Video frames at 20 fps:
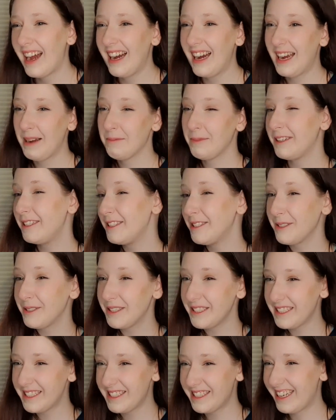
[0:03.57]
I'm on a school
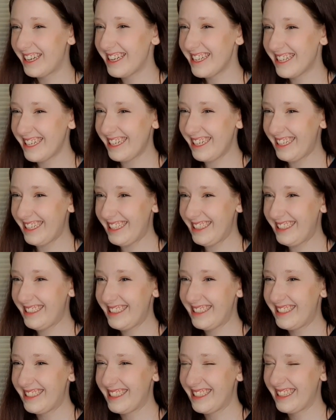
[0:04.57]
excursion
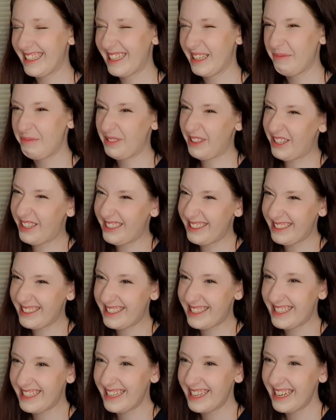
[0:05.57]
and I'm
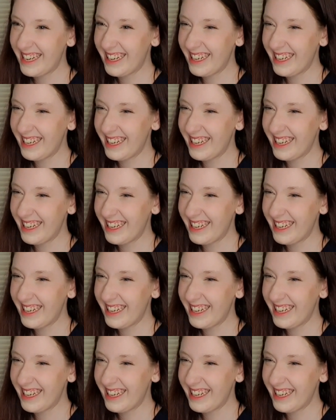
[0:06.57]
lost.